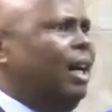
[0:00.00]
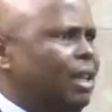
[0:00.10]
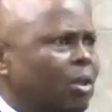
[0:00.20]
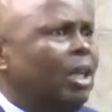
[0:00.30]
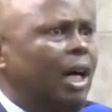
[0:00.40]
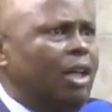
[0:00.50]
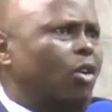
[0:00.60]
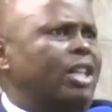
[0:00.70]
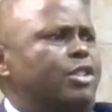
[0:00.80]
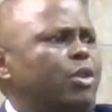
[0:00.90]
handle and
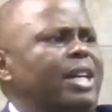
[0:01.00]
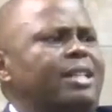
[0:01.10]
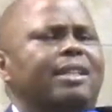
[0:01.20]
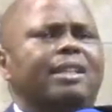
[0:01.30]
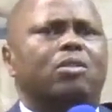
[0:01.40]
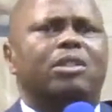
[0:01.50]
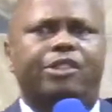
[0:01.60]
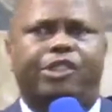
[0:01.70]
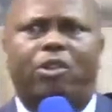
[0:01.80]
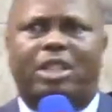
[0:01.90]
only to get a little
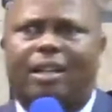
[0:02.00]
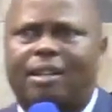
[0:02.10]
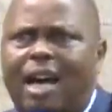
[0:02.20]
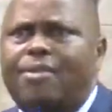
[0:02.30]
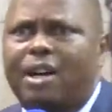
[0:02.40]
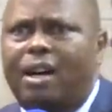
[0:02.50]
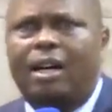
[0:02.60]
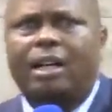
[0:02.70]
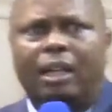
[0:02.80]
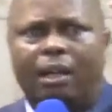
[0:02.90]
resort. Rather,
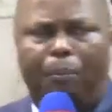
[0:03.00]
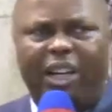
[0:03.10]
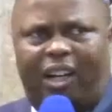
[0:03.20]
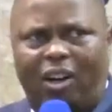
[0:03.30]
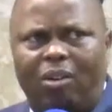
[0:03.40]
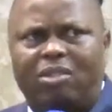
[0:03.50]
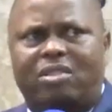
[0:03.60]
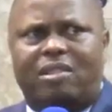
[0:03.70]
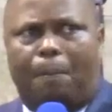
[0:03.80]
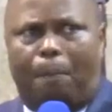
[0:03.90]

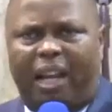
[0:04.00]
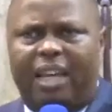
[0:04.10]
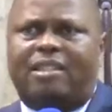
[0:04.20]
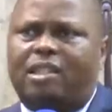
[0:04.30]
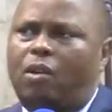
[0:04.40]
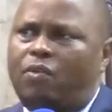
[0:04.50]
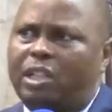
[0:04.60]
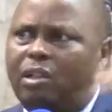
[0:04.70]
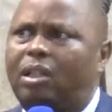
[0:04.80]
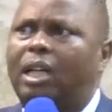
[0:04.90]
because the blessing of the
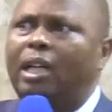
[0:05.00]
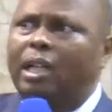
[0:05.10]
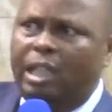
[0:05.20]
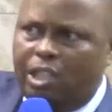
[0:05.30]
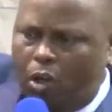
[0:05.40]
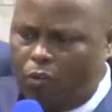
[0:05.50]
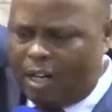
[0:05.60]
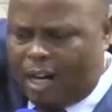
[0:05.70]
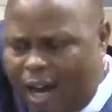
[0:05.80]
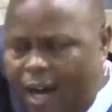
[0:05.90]
Lord is over
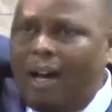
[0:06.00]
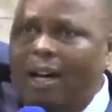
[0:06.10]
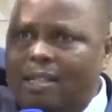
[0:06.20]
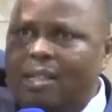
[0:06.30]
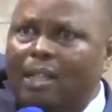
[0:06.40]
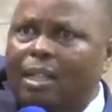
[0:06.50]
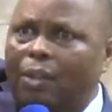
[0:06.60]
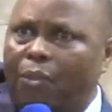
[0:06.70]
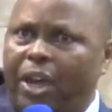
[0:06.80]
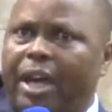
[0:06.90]
us,
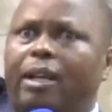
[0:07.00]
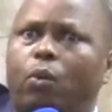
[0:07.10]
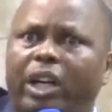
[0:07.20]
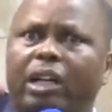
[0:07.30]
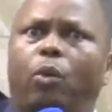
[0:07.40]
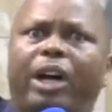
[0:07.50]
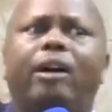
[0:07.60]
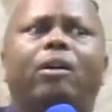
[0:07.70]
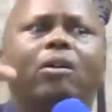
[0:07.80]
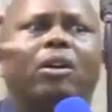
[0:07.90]
then we
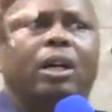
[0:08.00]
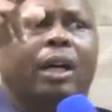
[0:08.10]
will